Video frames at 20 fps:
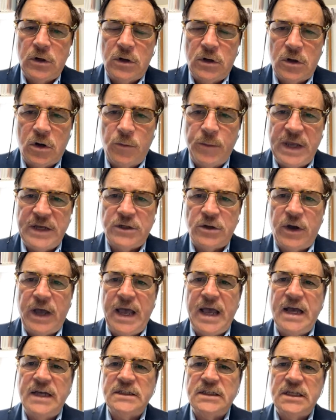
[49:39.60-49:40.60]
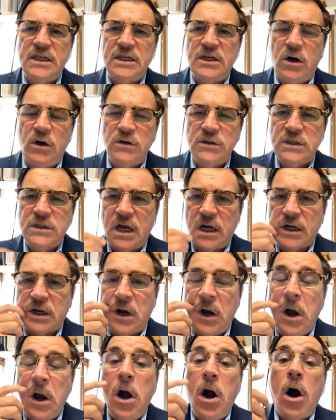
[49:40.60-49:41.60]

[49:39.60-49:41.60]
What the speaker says: Komeito has in Osaka,